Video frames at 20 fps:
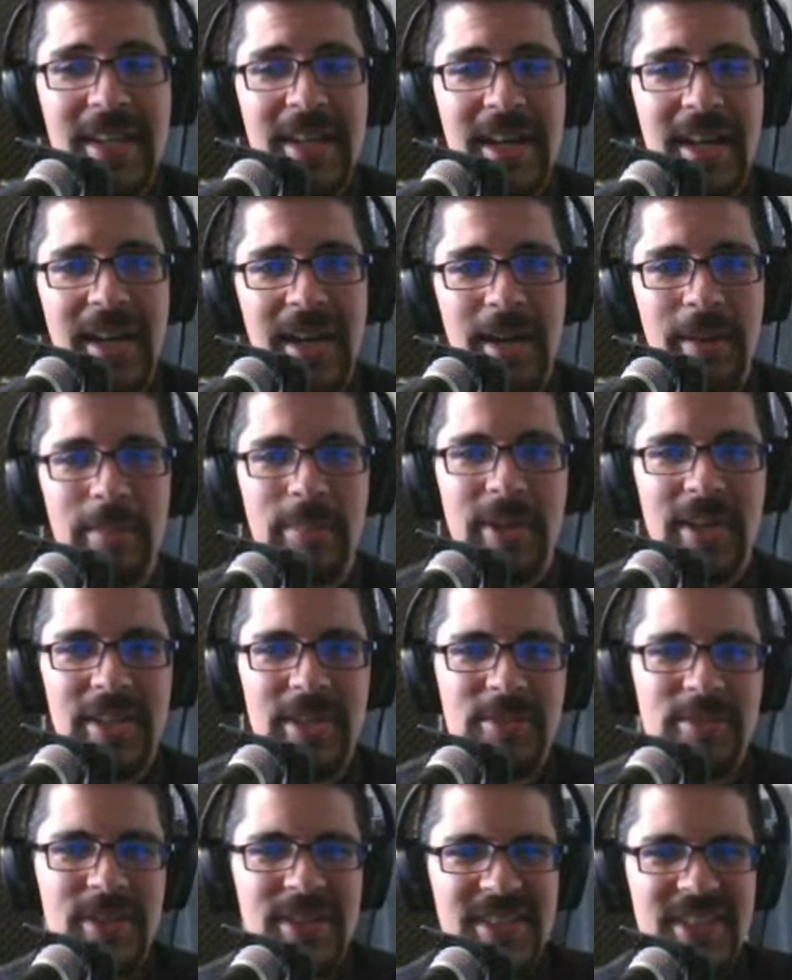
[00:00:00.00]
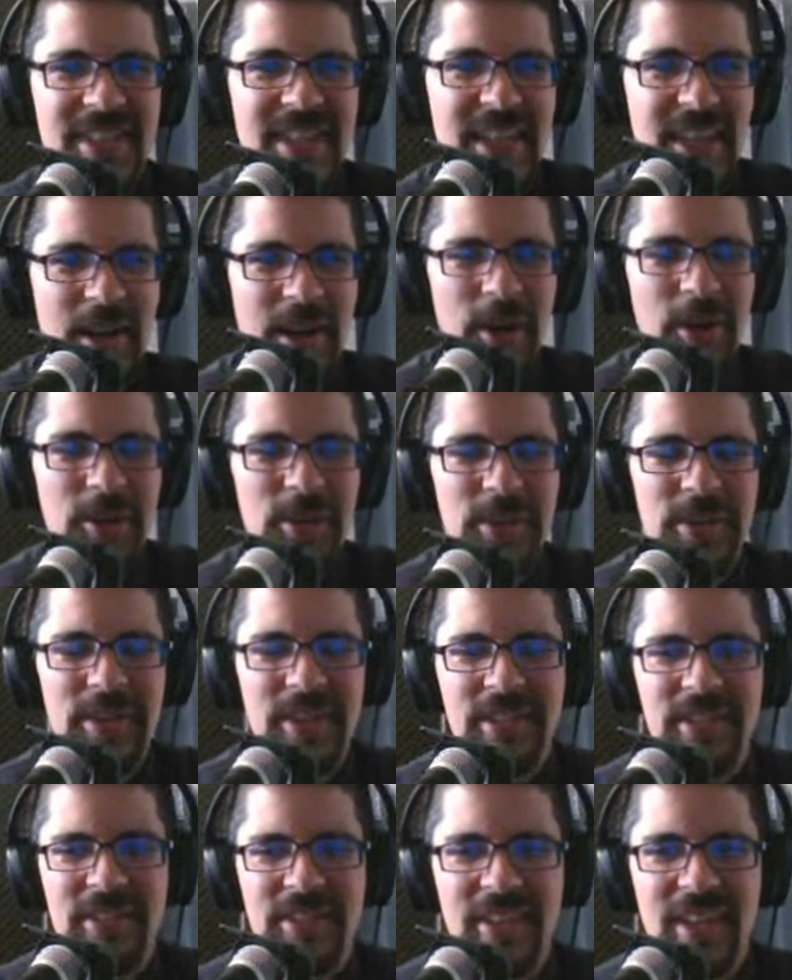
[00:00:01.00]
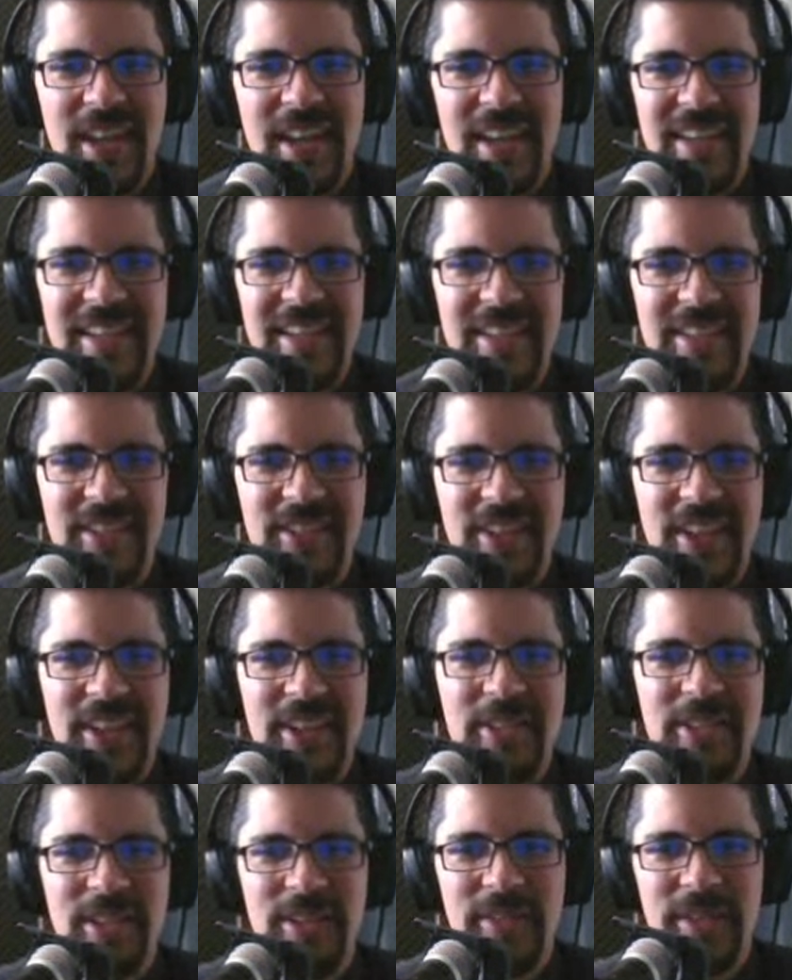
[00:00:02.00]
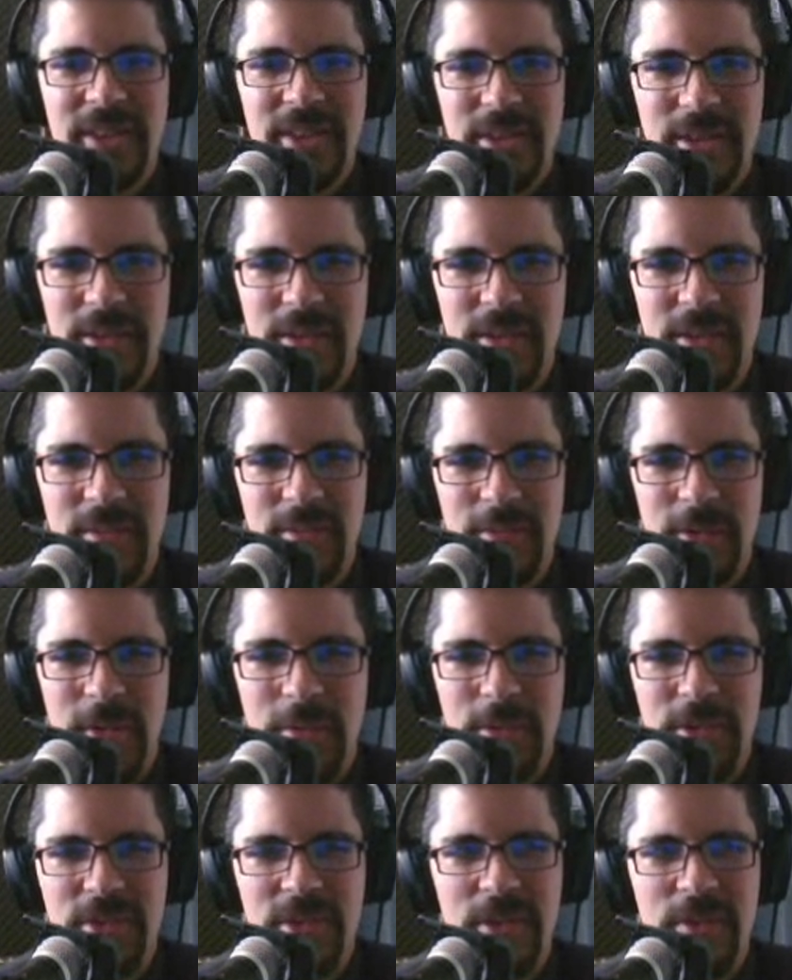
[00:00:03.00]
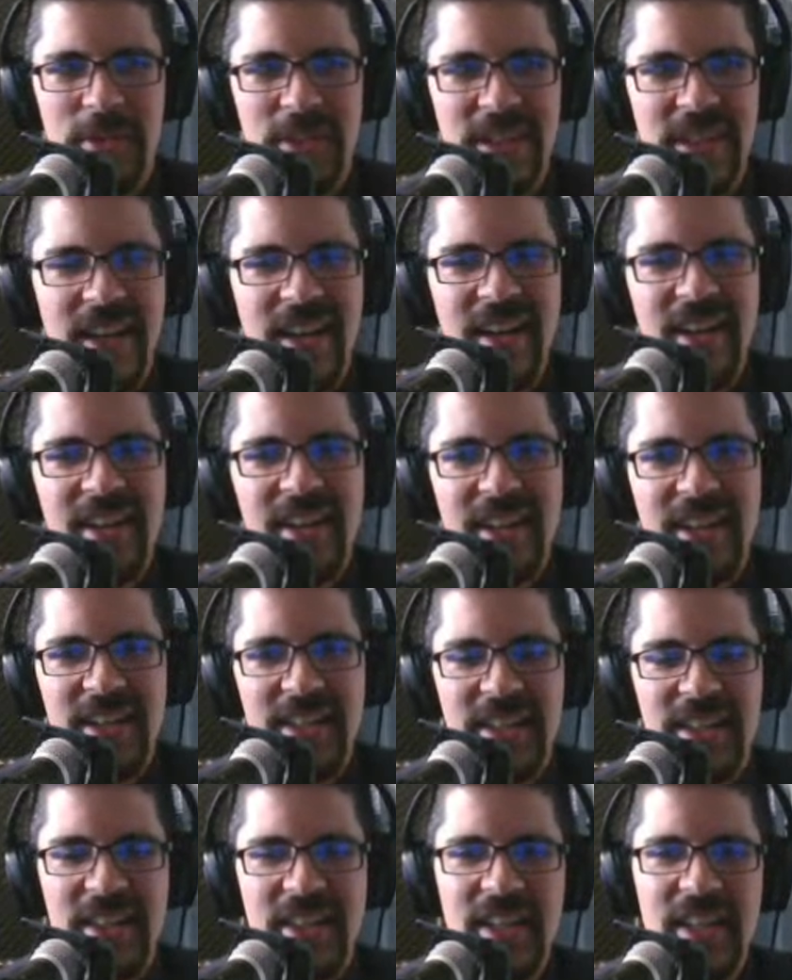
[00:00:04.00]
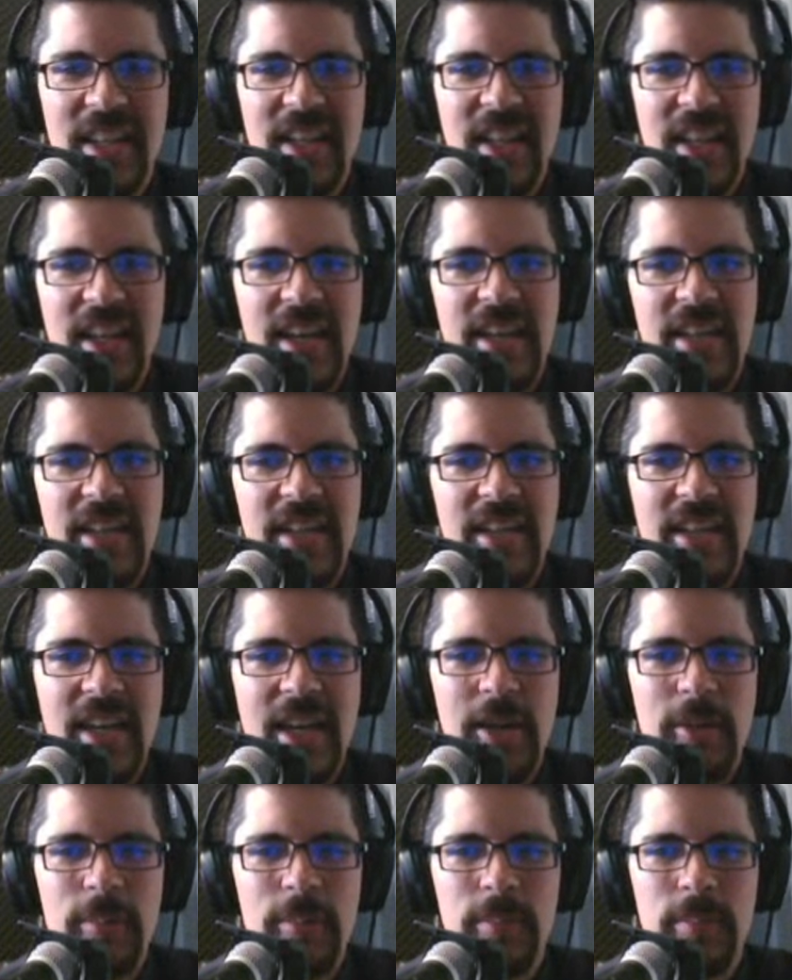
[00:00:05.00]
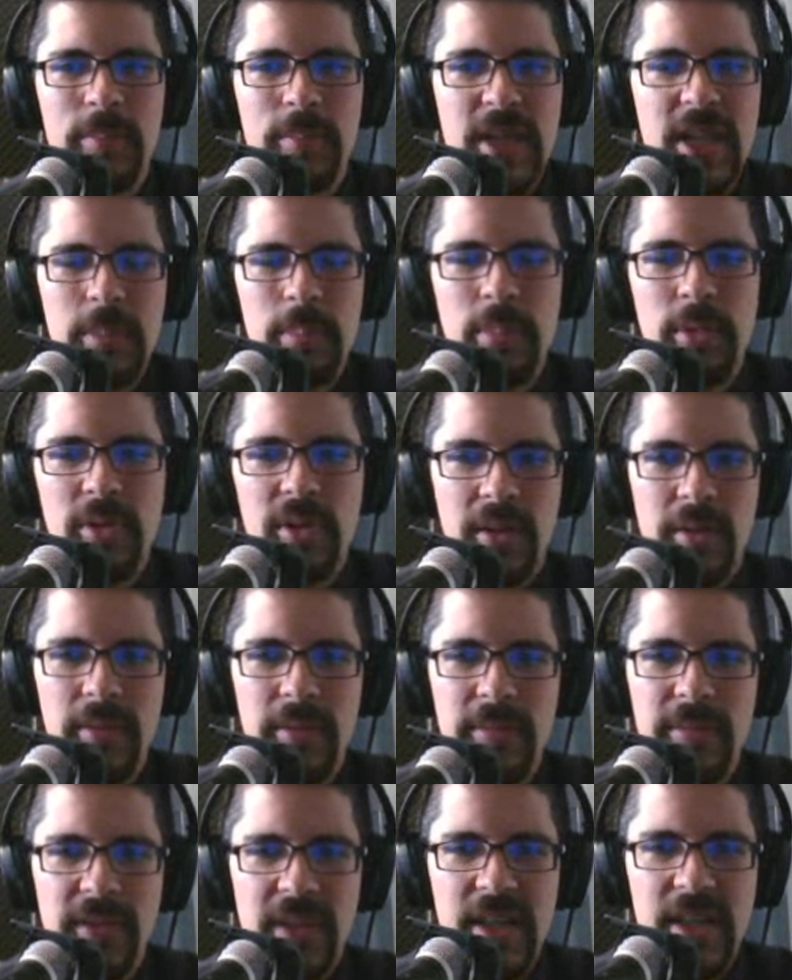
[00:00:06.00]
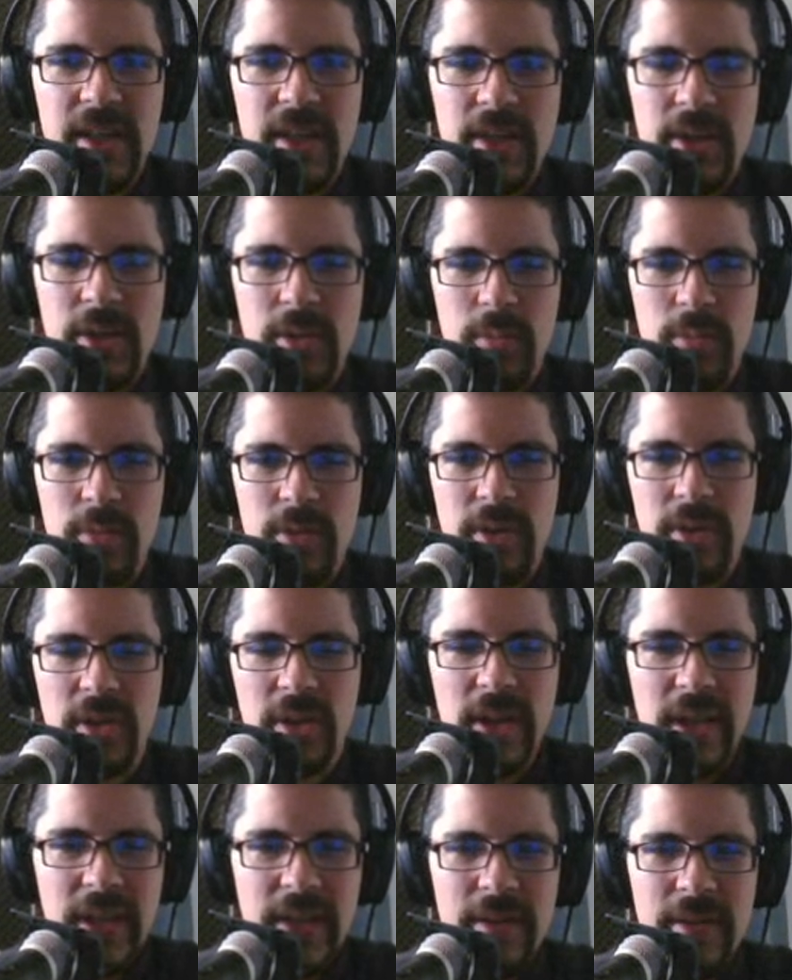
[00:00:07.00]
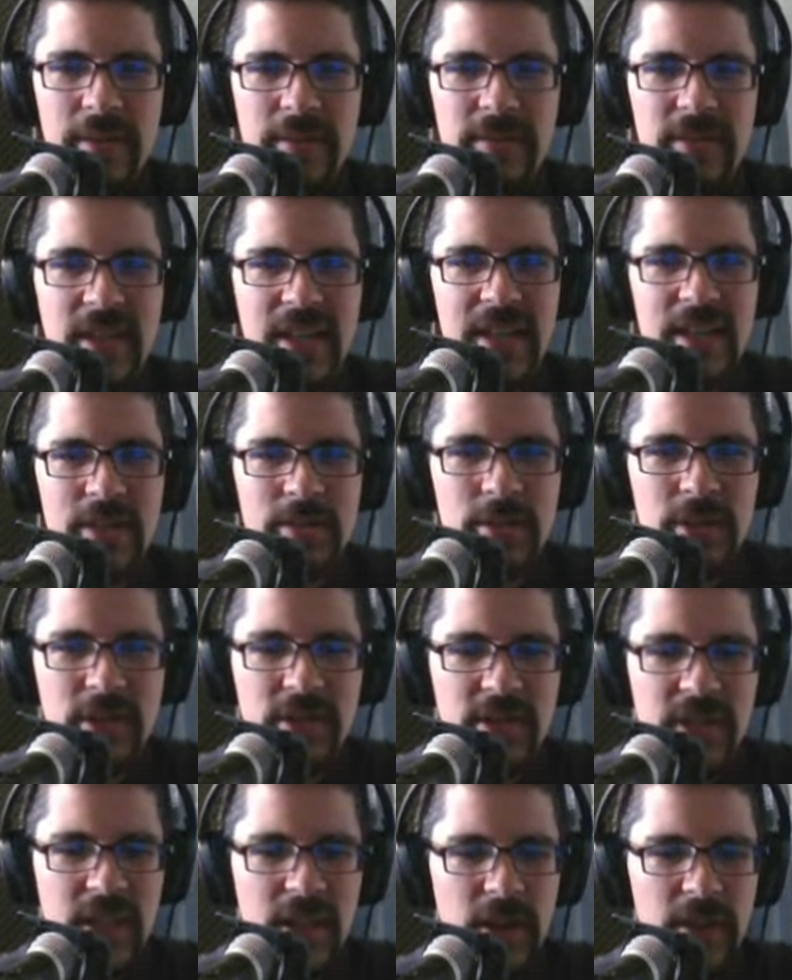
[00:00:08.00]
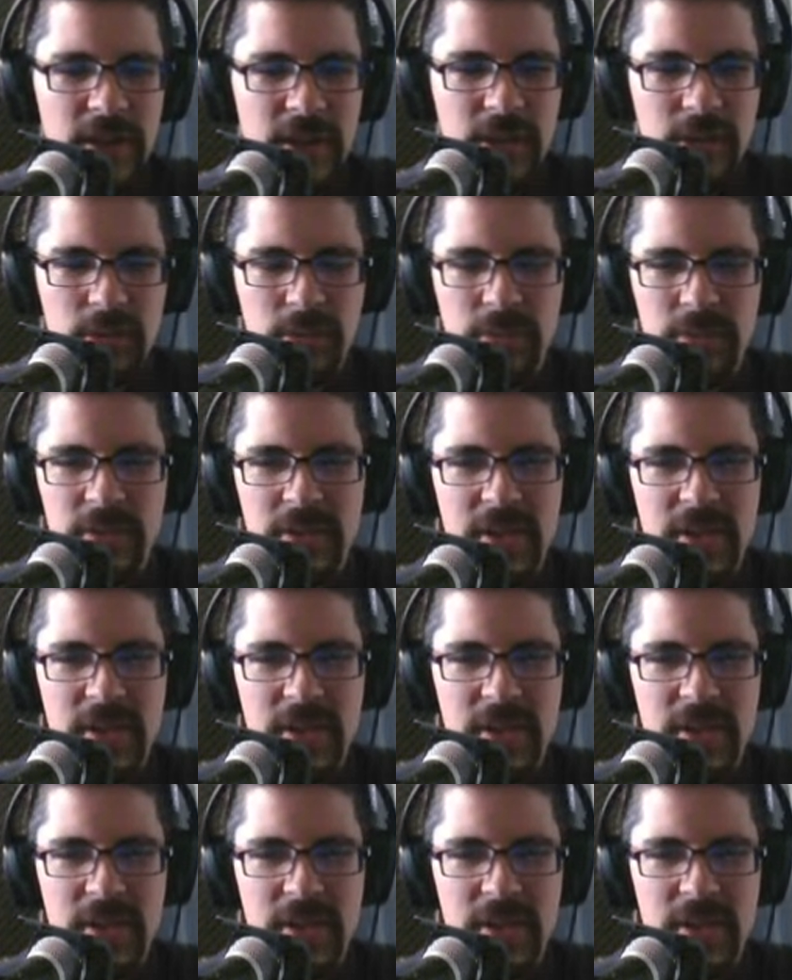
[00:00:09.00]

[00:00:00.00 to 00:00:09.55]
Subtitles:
But you just get all this sense of like what was going on and how people of faith lived, and you just see all these.